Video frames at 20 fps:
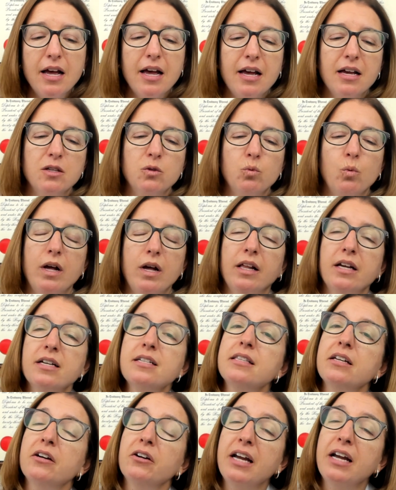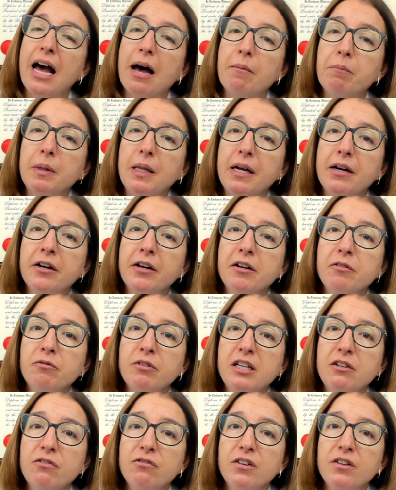as well as their capillary
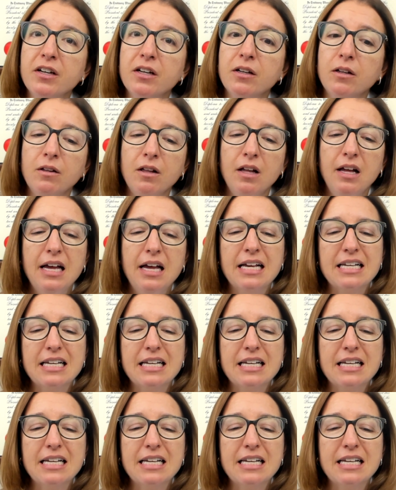refill,